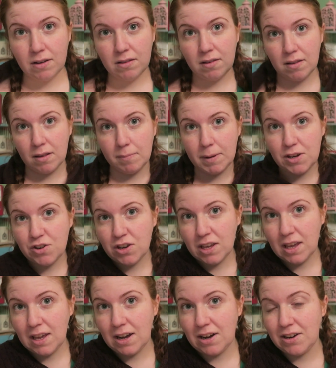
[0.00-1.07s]
This is my
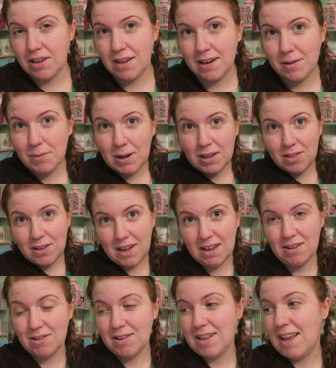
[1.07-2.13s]
chunky cardigan I wear in the
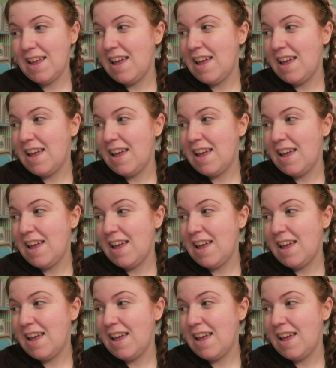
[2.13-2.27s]
house,